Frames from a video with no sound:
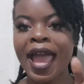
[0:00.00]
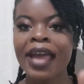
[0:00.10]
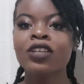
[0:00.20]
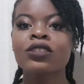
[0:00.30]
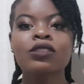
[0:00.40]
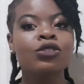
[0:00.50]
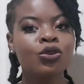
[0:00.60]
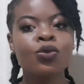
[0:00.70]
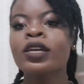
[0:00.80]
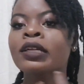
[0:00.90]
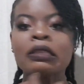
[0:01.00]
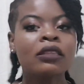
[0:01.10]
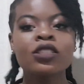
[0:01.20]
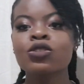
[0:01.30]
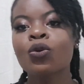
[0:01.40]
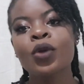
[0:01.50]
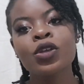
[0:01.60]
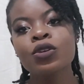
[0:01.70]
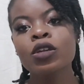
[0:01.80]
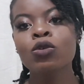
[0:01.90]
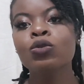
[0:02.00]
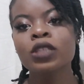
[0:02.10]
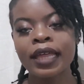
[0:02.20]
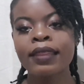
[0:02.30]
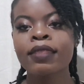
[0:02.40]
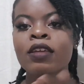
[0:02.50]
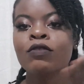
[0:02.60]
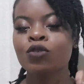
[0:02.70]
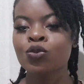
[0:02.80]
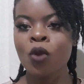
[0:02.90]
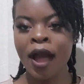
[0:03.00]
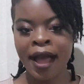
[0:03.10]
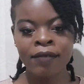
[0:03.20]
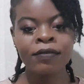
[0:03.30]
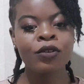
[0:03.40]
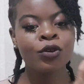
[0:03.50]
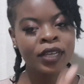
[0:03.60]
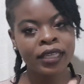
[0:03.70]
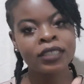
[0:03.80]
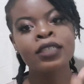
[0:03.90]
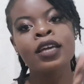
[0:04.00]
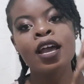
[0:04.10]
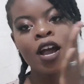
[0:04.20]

And there's no way you can lose length if you have created